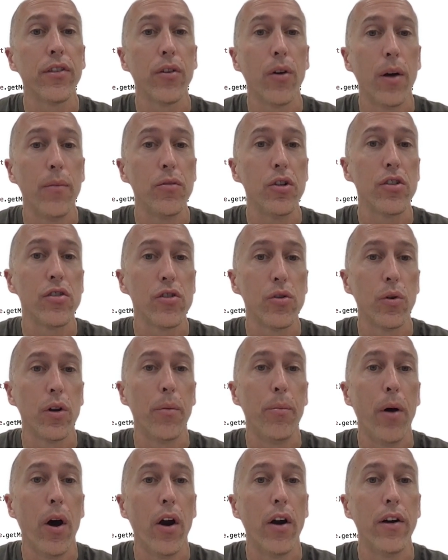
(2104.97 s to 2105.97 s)
So I'm just doing a
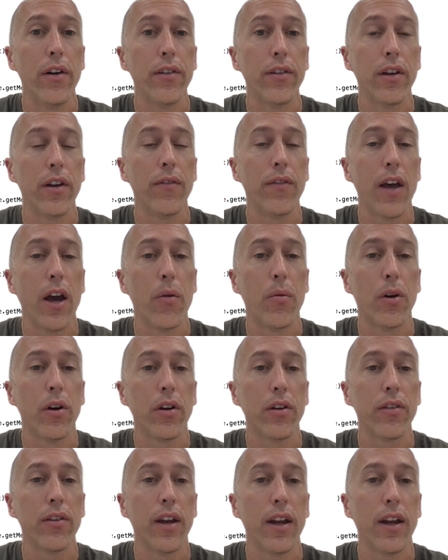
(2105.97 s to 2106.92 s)
parse, and if that works,